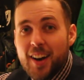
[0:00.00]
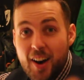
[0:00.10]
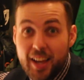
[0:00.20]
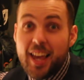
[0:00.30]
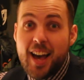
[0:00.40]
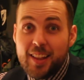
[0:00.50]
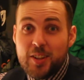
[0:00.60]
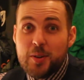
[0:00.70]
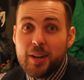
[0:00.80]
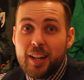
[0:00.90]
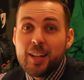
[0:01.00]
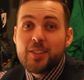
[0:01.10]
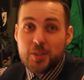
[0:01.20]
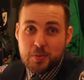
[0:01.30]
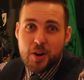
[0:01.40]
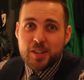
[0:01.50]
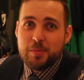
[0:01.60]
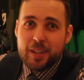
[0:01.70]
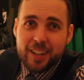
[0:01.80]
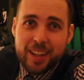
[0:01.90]
I can't do it. Just watch
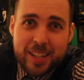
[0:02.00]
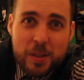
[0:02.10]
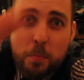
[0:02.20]
me, guys.